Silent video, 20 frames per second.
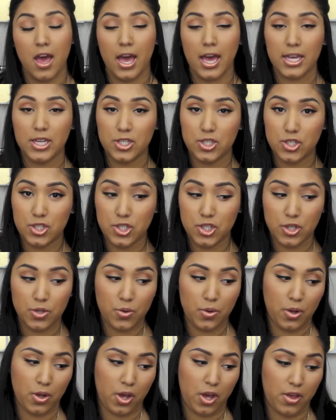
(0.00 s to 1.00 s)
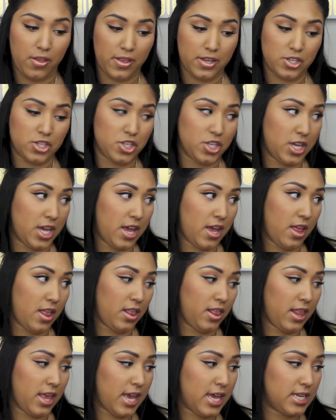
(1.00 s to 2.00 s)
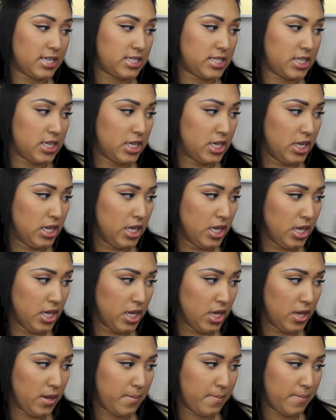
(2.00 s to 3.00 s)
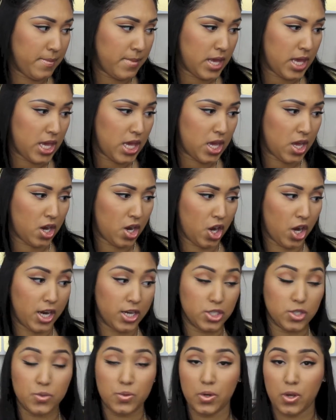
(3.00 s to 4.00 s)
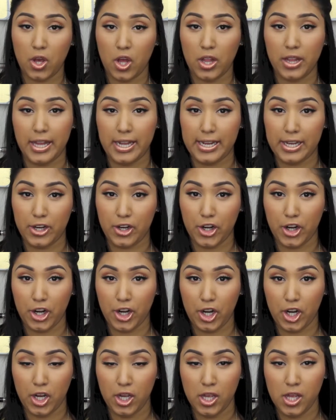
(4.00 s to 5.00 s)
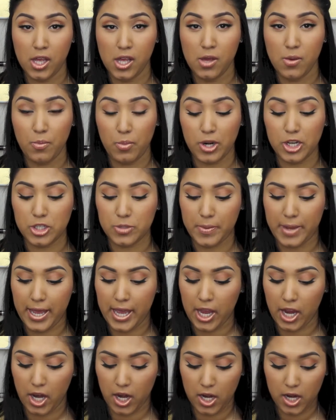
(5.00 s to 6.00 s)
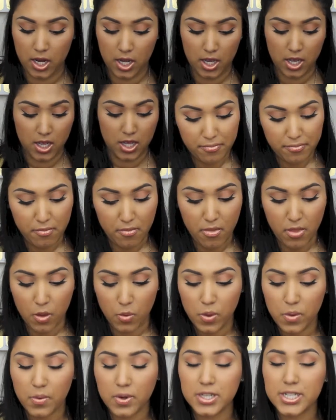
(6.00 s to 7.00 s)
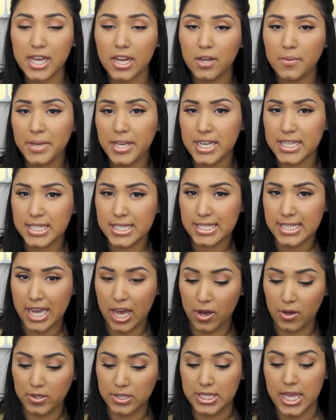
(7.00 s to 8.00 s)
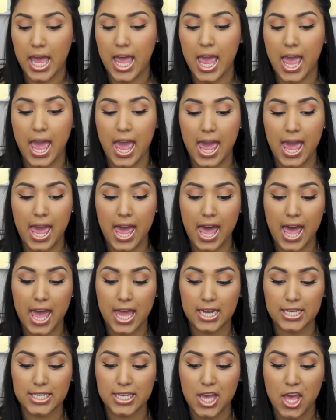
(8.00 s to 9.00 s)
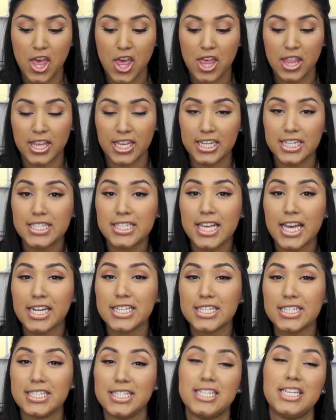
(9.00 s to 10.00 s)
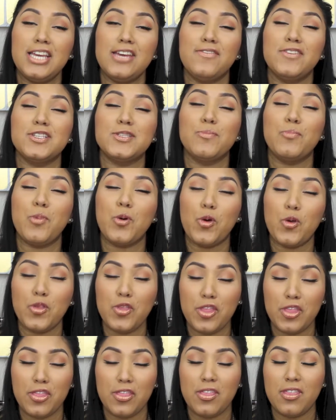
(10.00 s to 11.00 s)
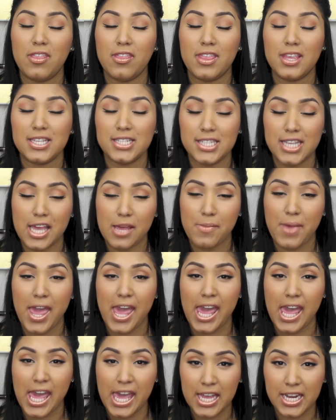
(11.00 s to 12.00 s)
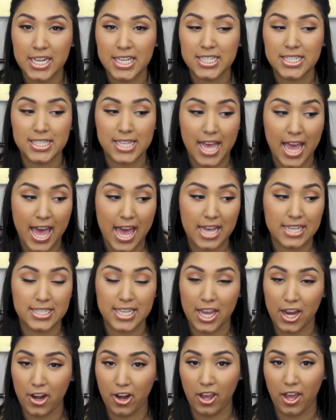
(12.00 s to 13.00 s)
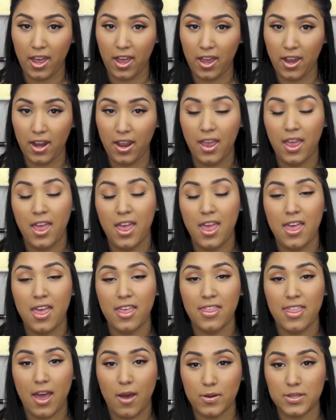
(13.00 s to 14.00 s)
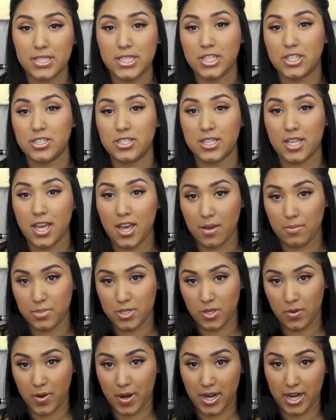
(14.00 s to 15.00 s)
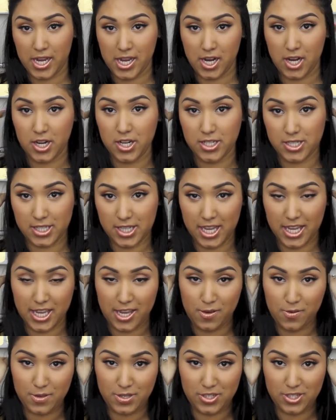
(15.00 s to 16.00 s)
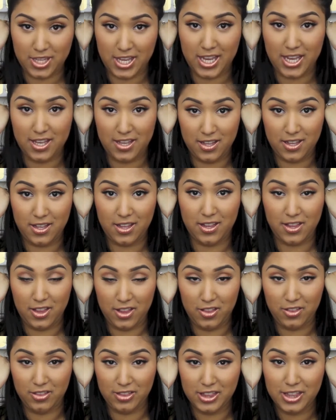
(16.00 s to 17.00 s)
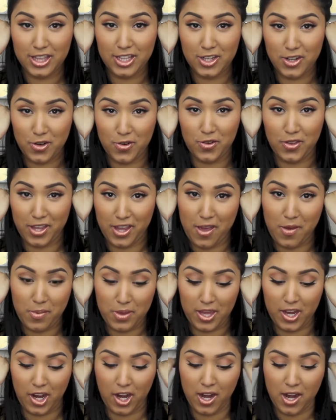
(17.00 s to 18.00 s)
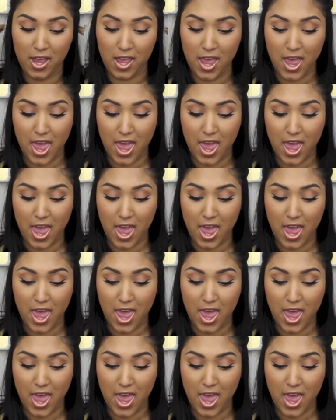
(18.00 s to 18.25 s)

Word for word: I do recall that she let me, or I do recall letting her brush my hair we were down at my cousin's house and they decided to give us both the same heinous ass haircut that was seriously up to our ears. Like it was like literally up here.